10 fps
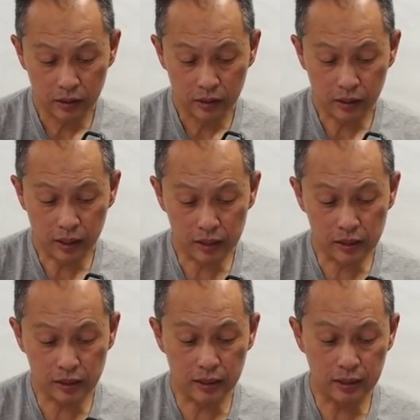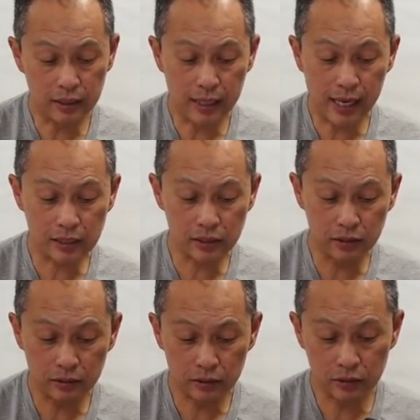It hits the axle.
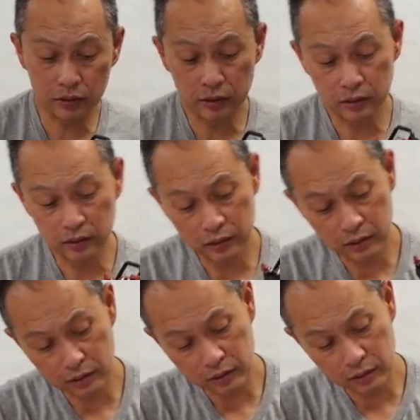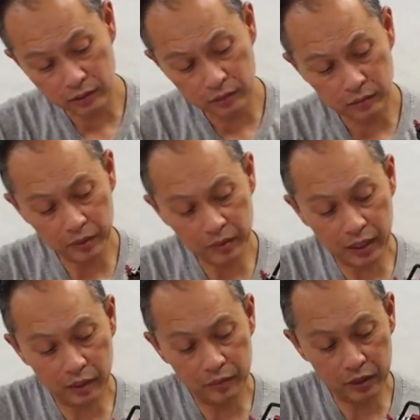Maybe that
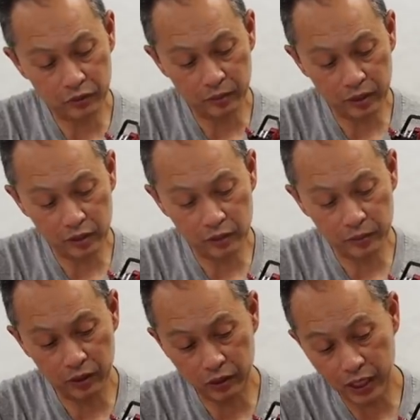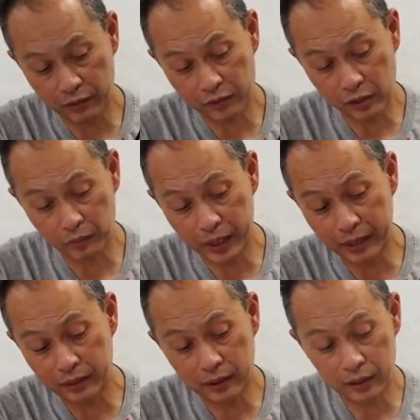can be trimmed a little bit or have a little
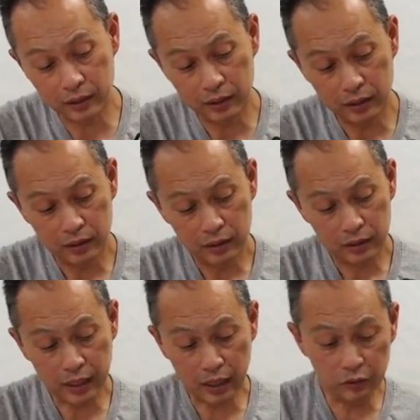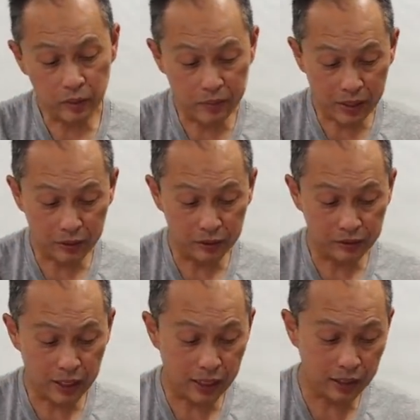bend. Yeah, it would be better if
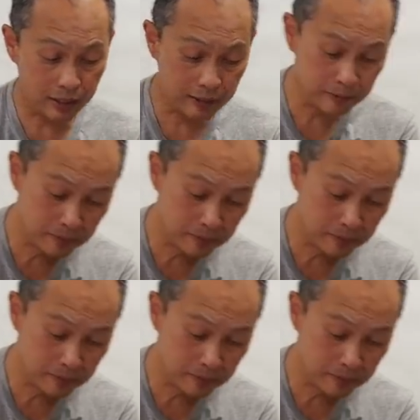they had a